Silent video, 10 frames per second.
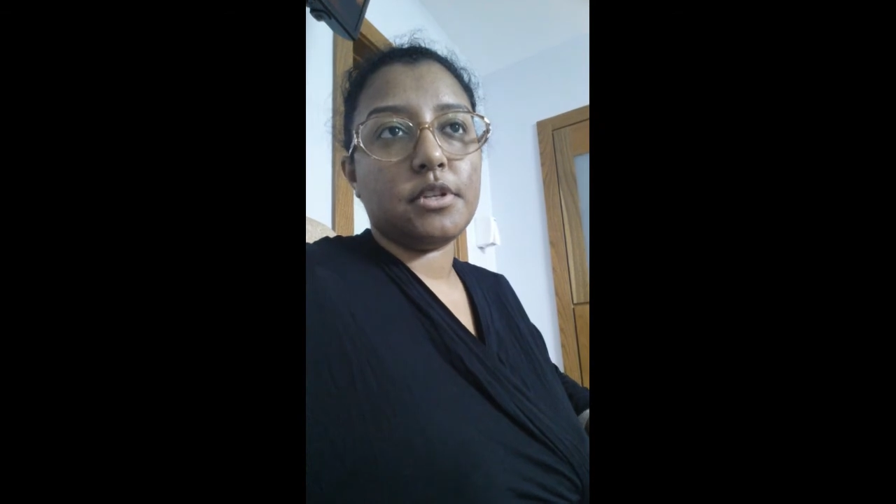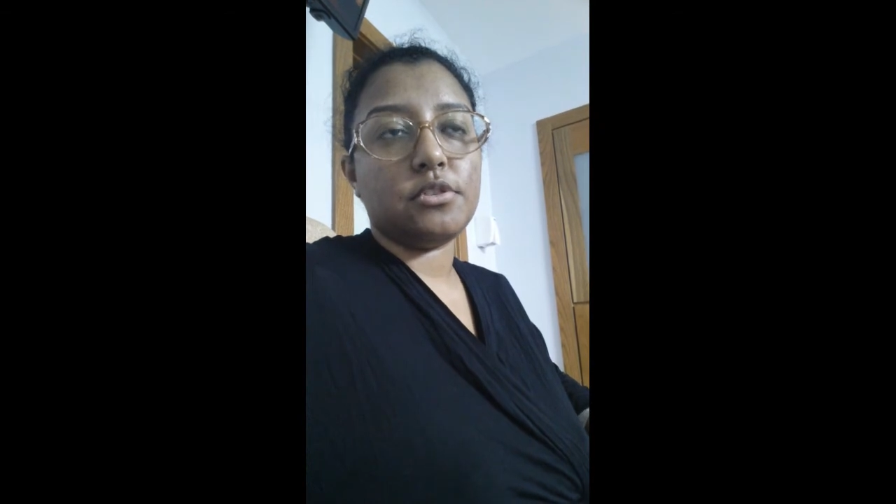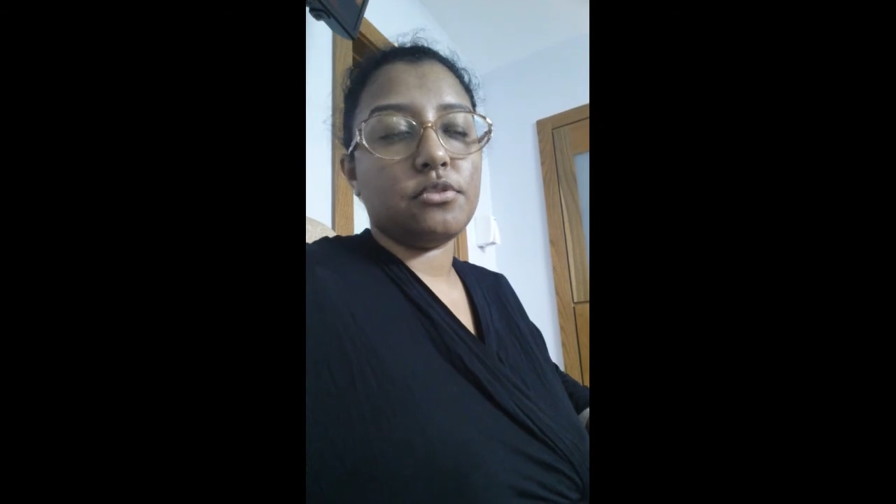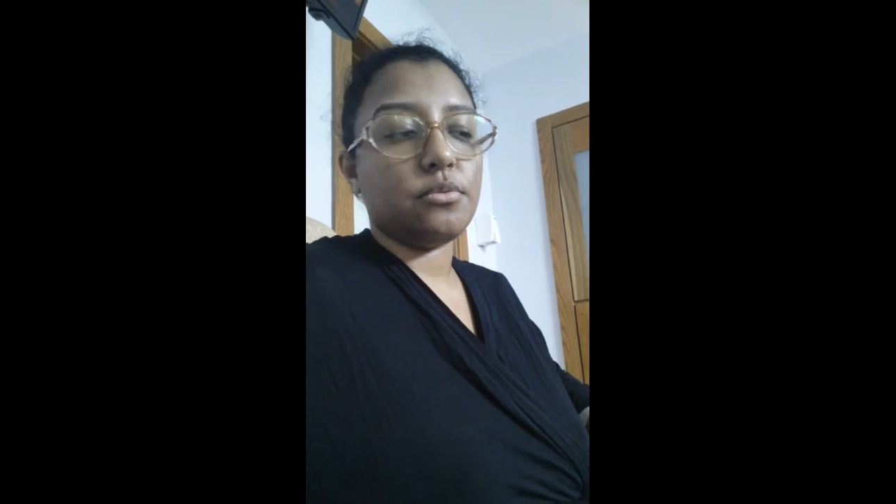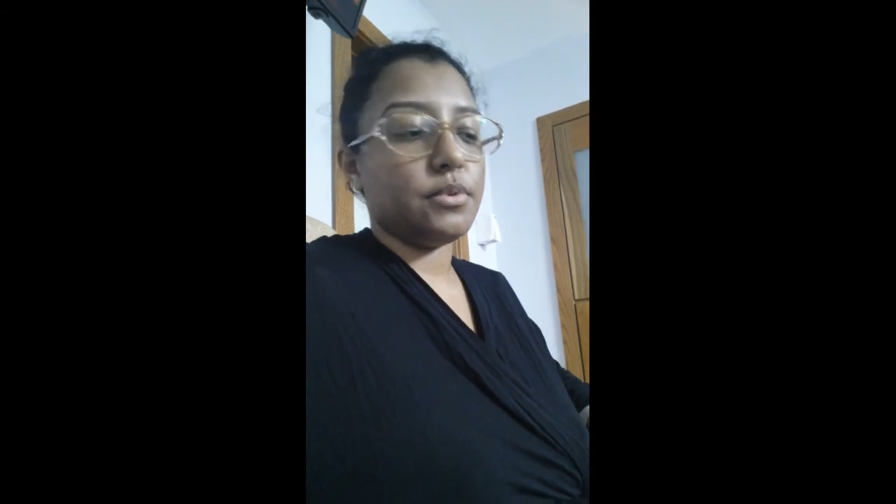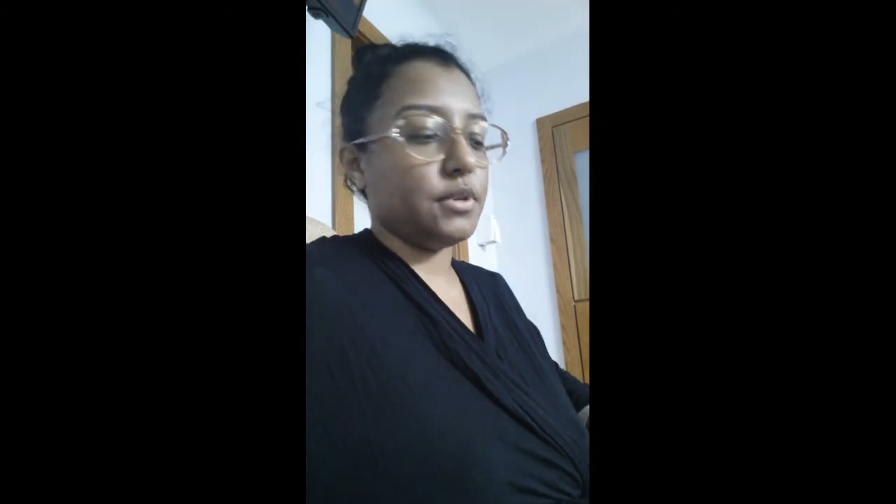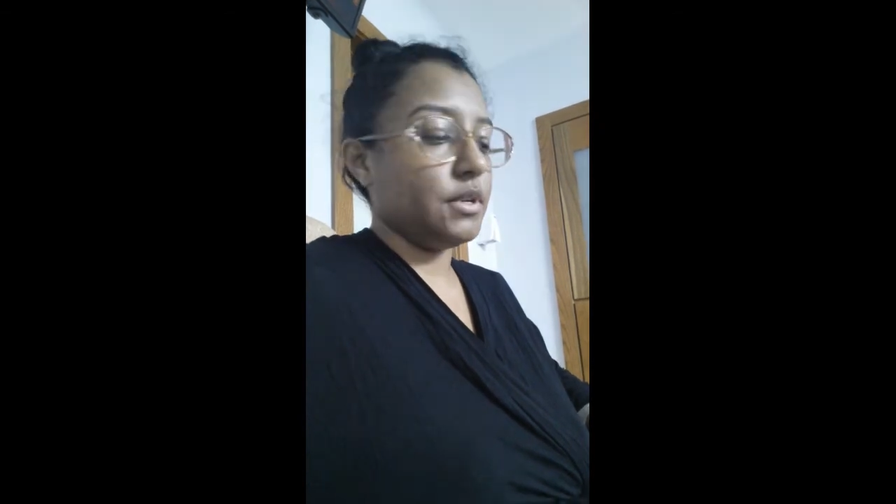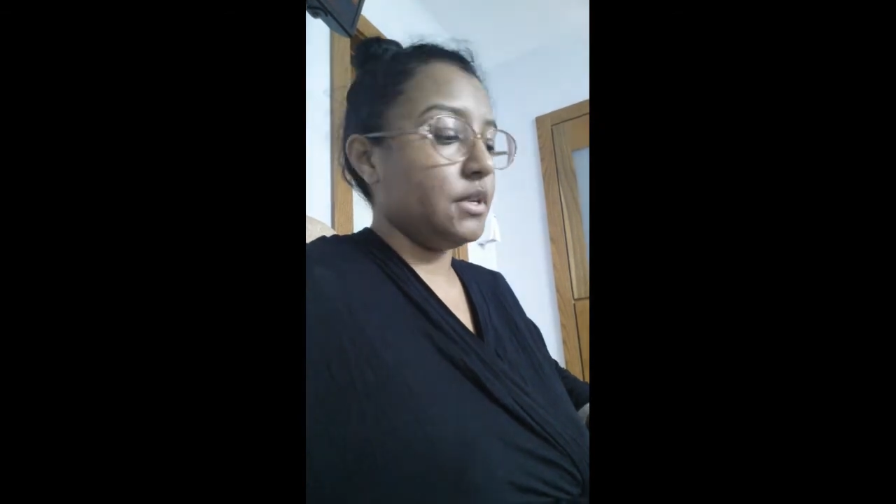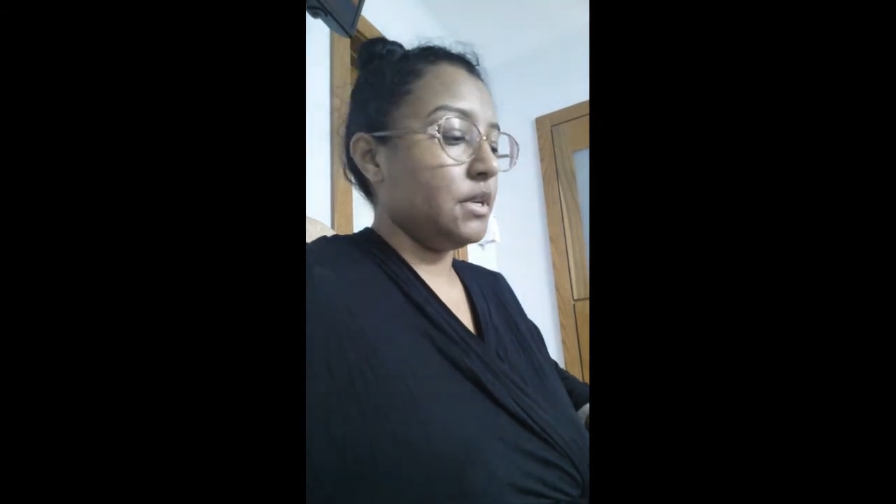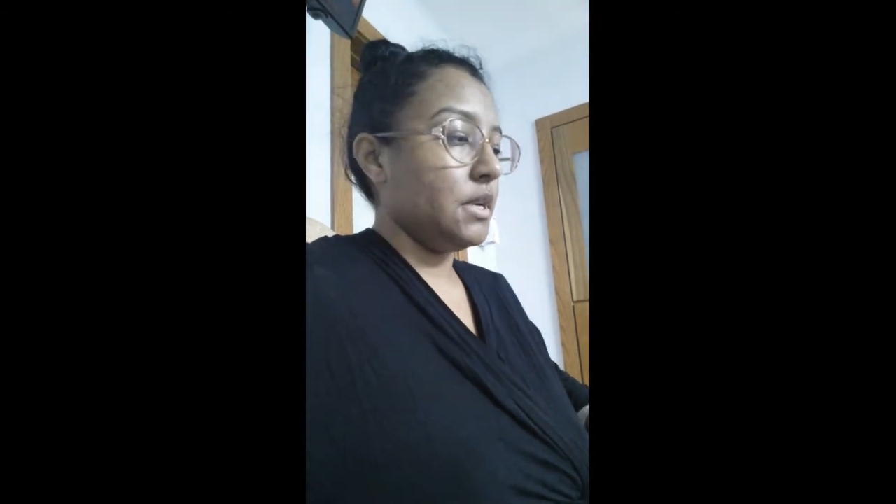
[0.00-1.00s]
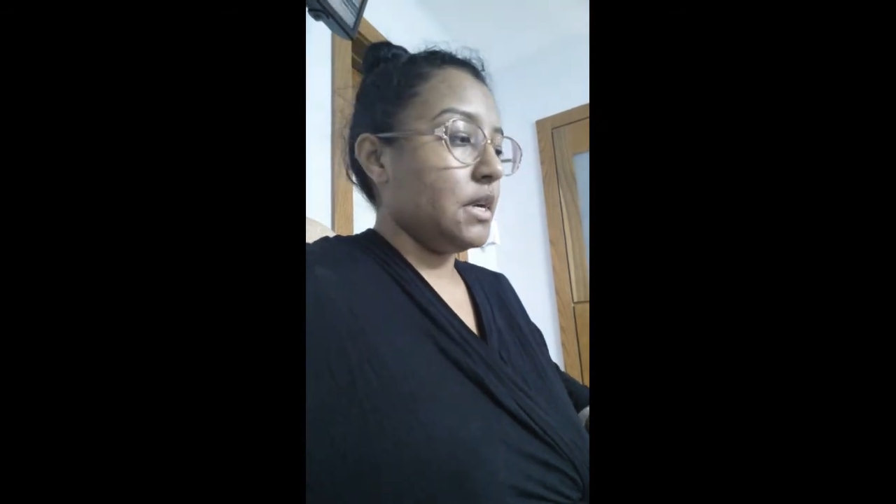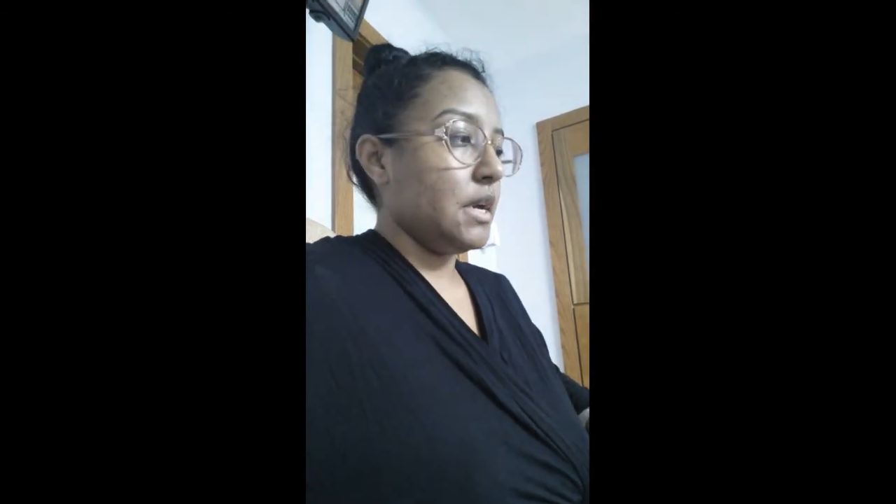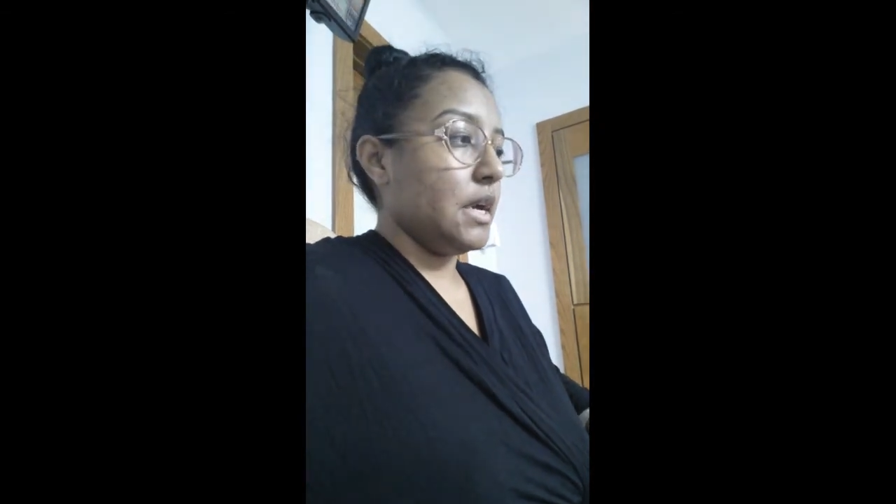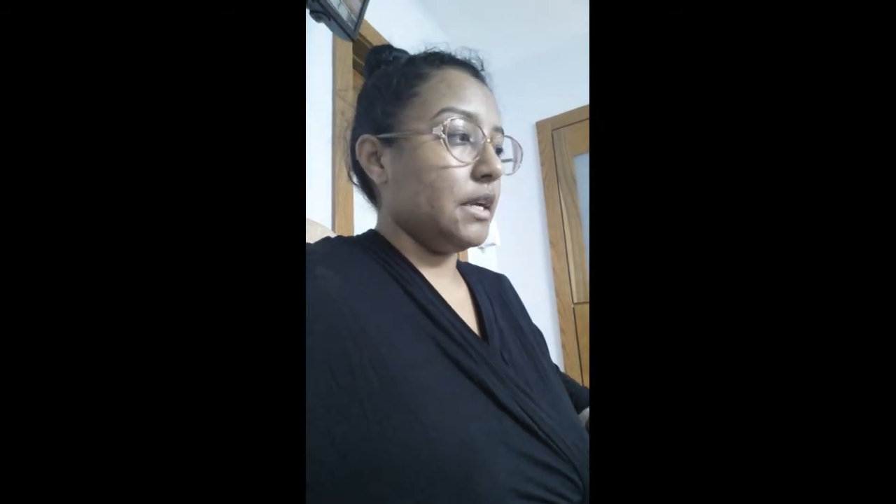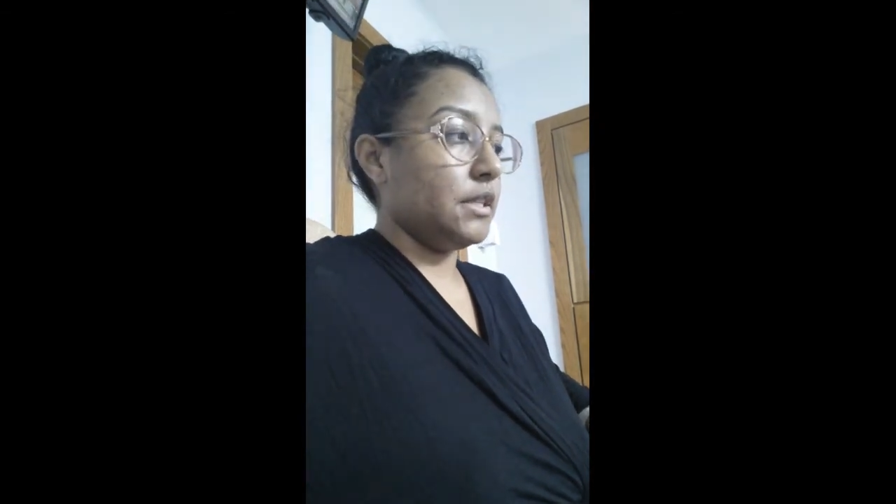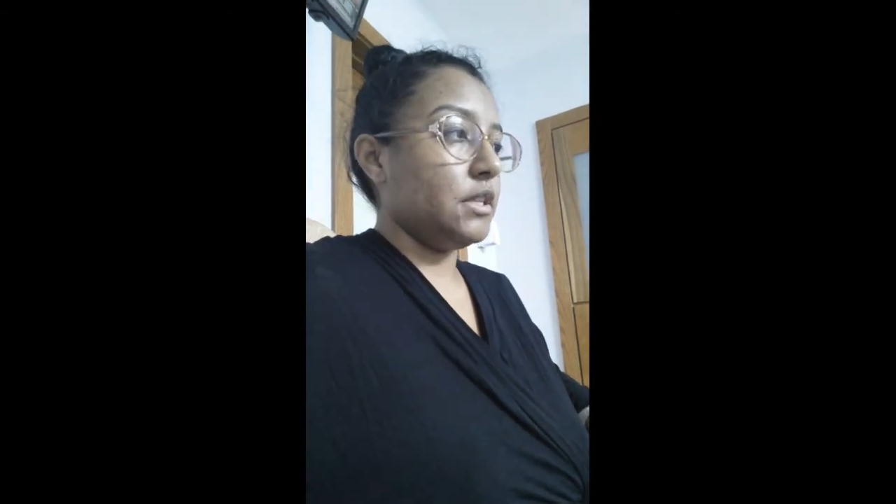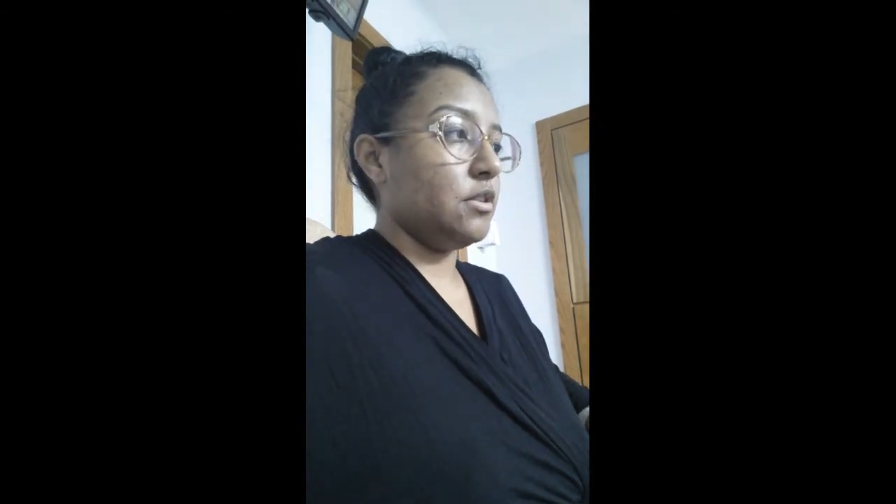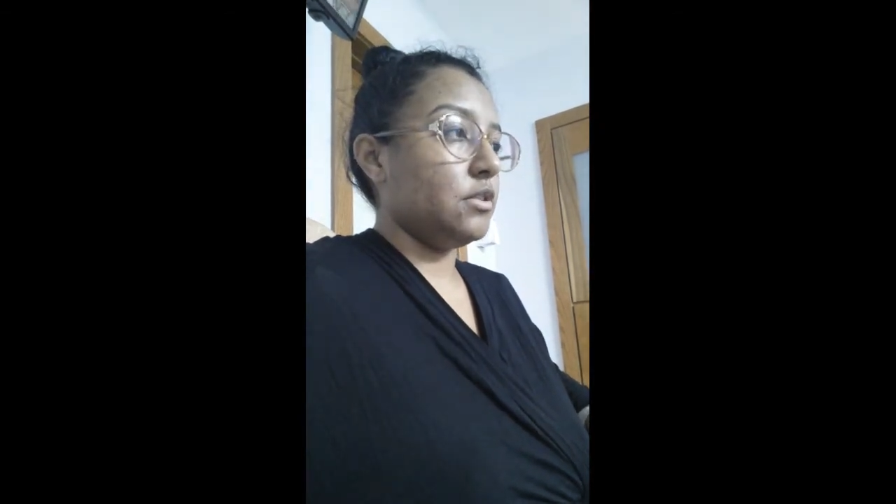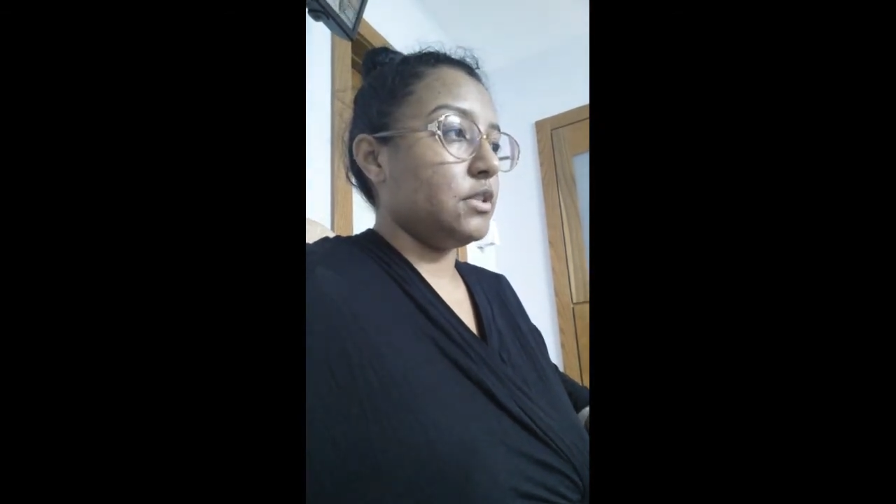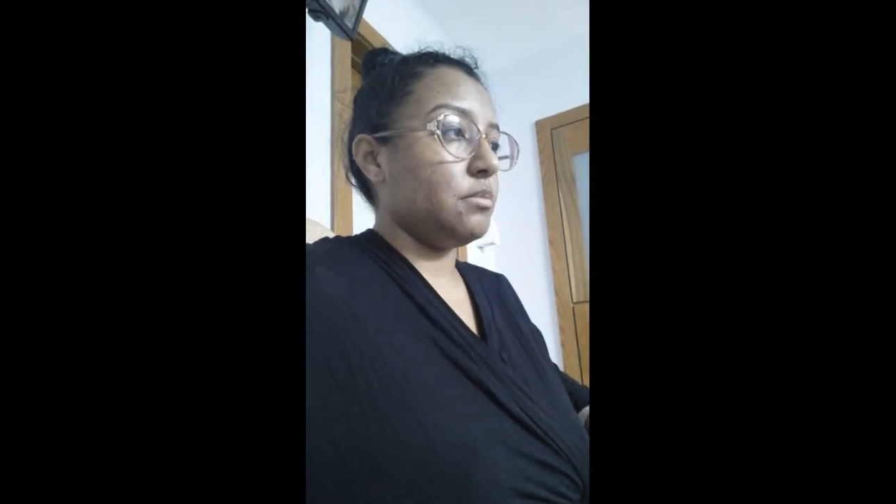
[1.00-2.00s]
It's so weird. I get
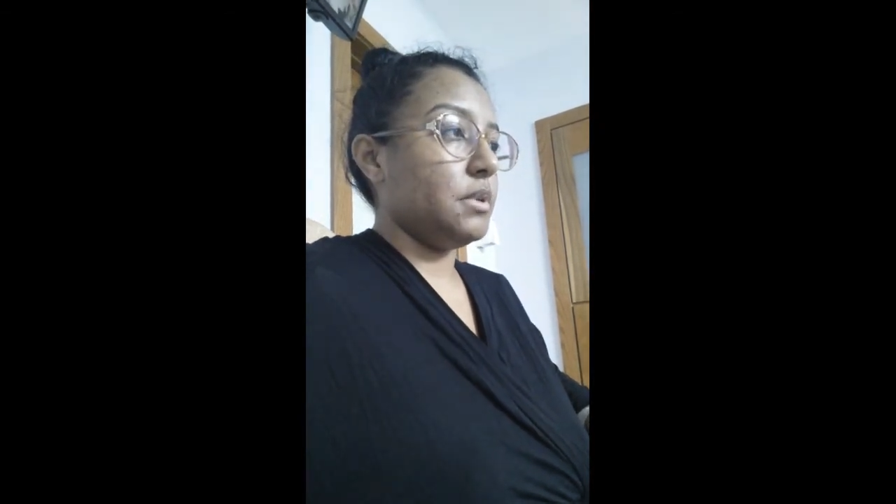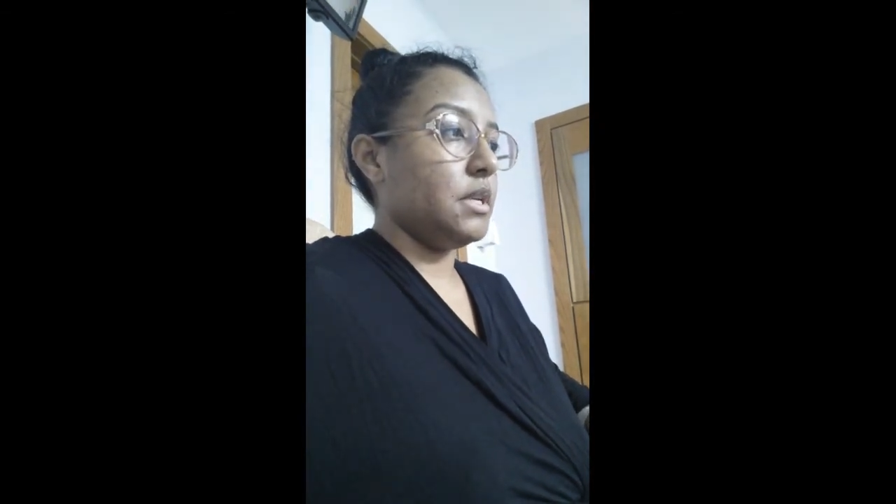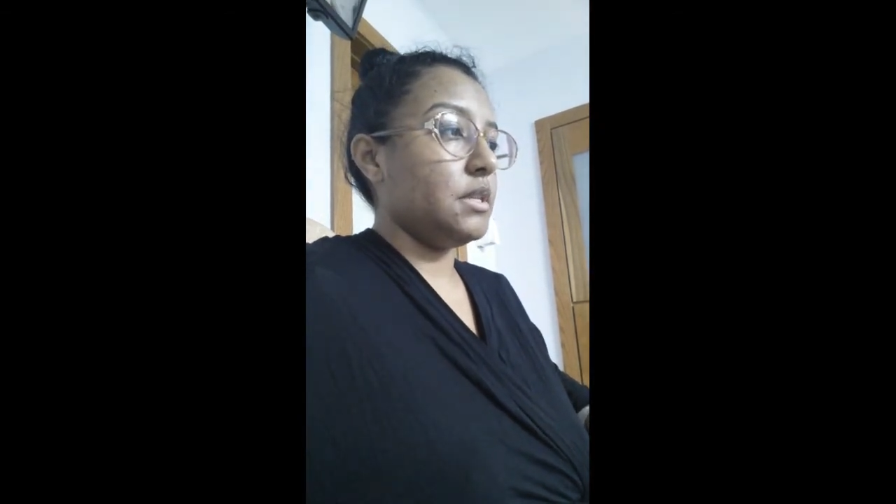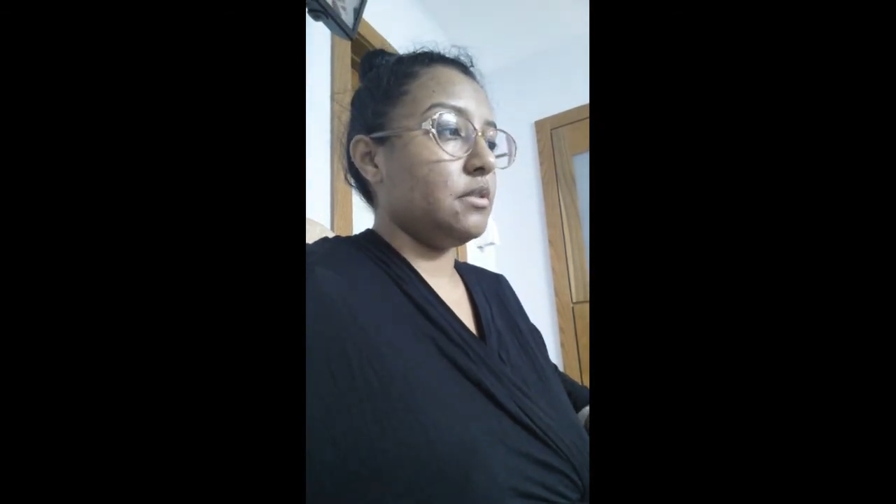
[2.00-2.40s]
the urge to pee,